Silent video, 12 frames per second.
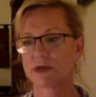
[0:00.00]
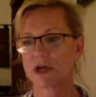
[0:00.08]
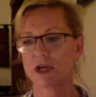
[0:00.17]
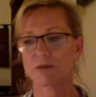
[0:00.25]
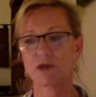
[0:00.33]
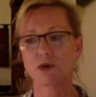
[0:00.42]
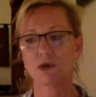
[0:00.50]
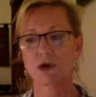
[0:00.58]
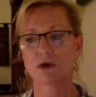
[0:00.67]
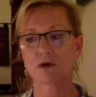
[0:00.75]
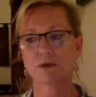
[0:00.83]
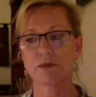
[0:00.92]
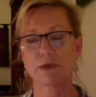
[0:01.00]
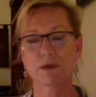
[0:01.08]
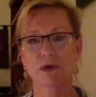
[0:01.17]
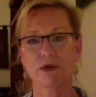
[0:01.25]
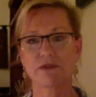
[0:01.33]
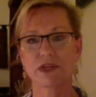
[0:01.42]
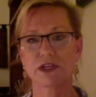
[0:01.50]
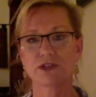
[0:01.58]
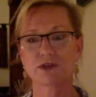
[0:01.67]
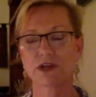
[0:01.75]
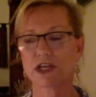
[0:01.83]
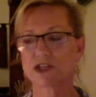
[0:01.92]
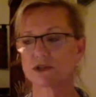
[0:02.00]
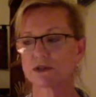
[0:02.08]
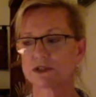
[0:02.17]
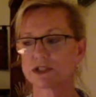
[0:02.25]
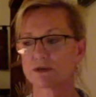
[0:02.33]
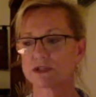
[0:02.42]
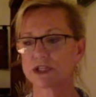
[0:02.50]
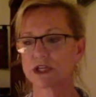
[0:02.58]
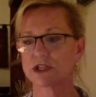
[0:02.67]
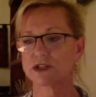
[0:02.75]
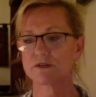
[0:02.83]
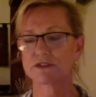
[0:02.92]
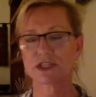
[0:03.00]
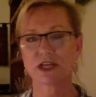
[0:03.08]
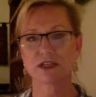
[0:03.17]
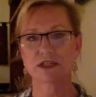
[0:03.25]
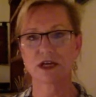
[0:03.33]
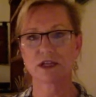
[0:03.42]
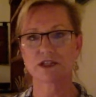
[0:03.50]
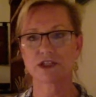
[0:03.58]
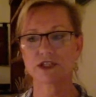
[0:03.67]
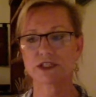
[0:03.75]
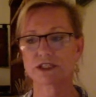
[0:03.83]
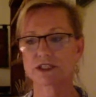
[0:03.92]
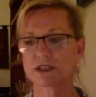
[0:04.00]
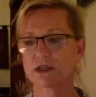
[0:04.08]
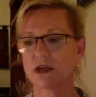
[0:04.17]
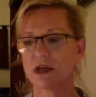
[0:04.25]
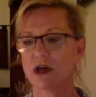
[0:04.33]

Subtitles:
I am no longer a member of the International Association of Scientologists.